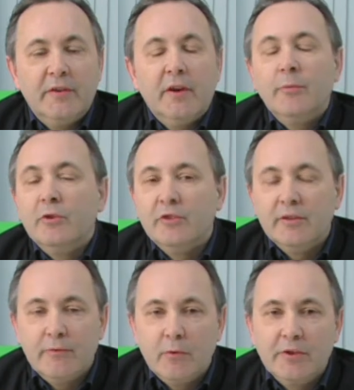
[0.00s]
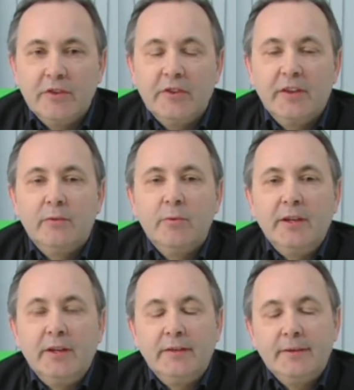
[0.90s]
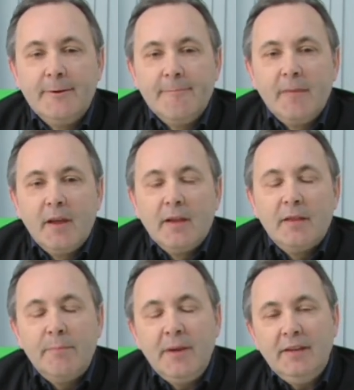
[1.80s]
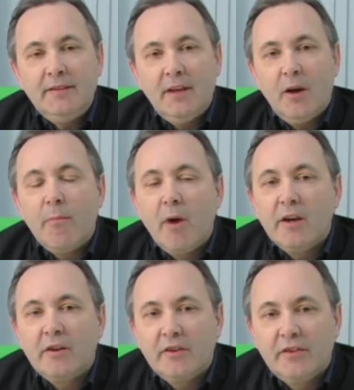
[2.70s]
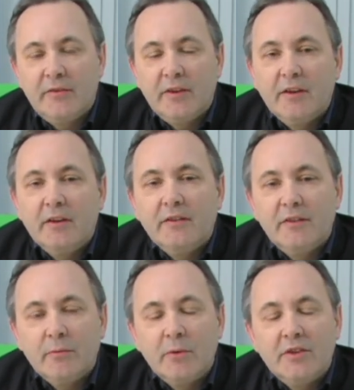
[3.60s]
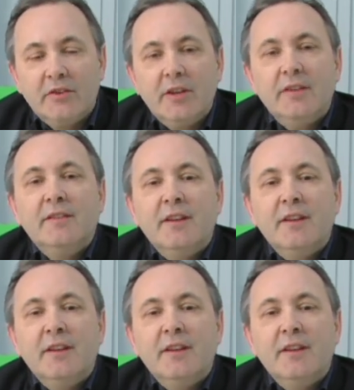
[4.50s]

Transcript: of time, usually 4 to 6 weeks. The PCL microspheres, which sit